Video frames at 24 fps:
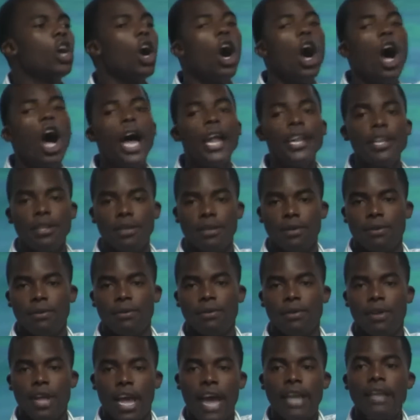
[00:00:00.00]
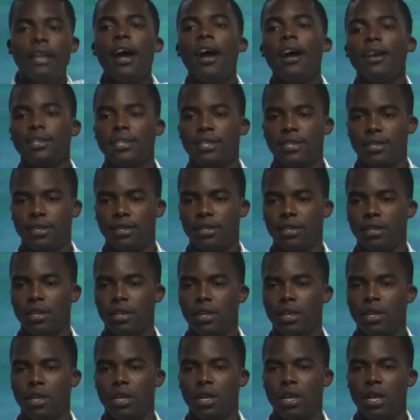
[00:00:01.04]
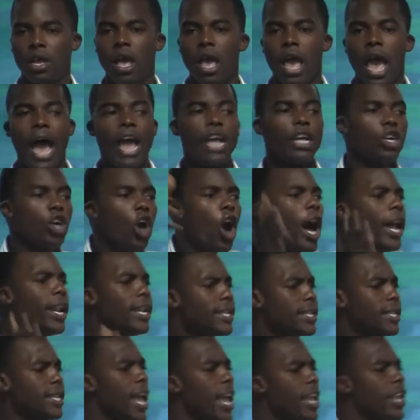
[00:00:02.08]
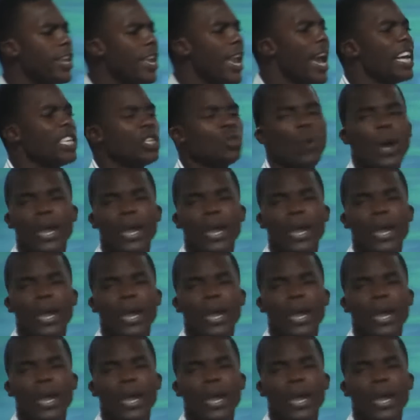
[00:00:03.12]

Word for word: God and us. And God is saying, guess